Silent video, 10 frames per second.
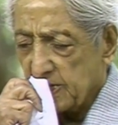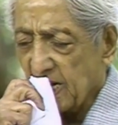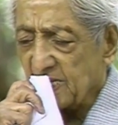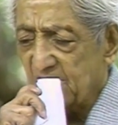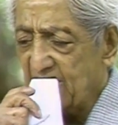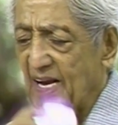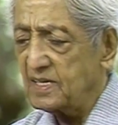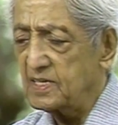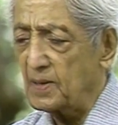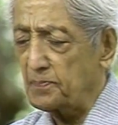Does
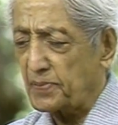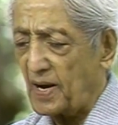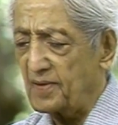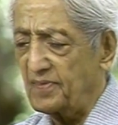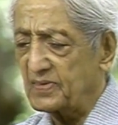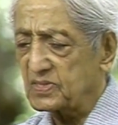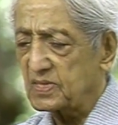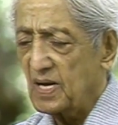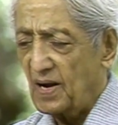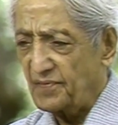that deprive
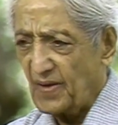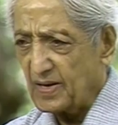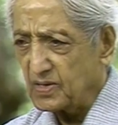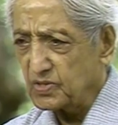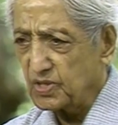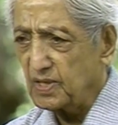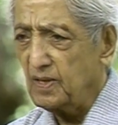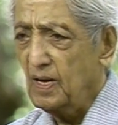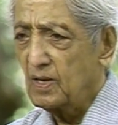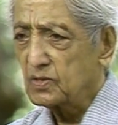us of
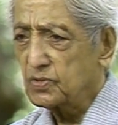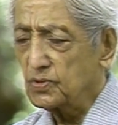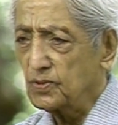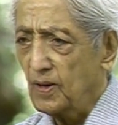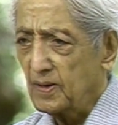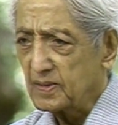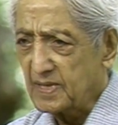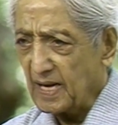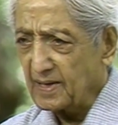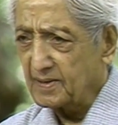energy to
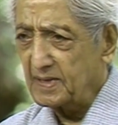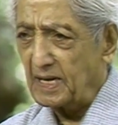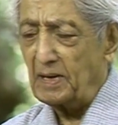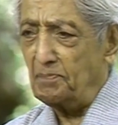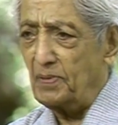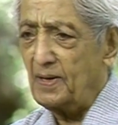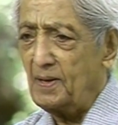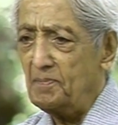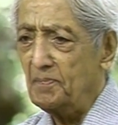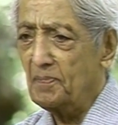dig deeply?